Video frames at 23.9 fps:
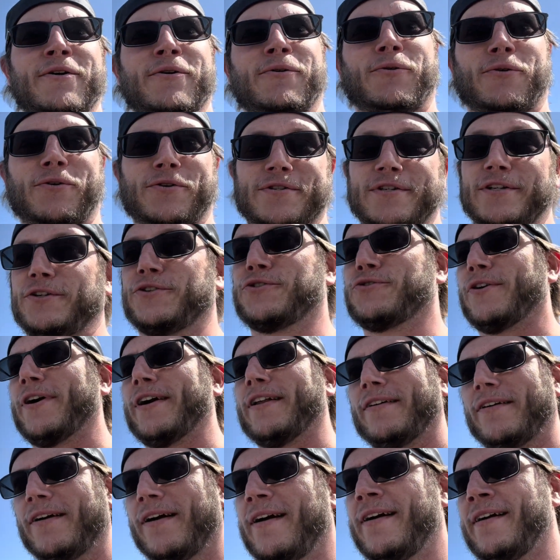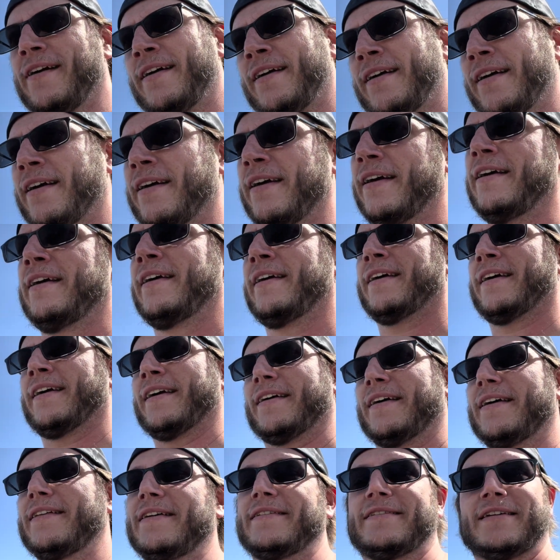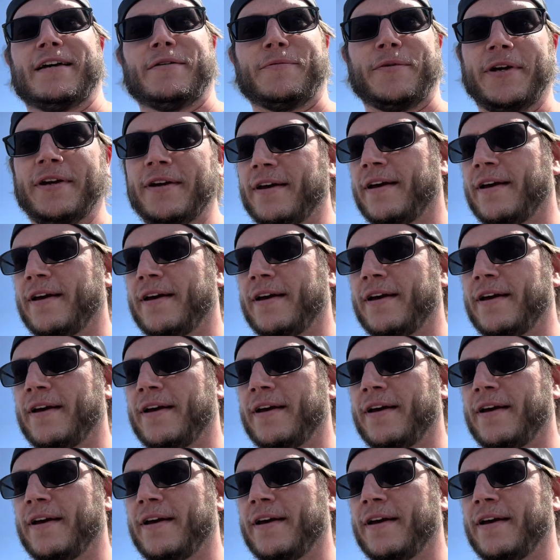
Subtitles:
There's a little trailer. Then they tell me,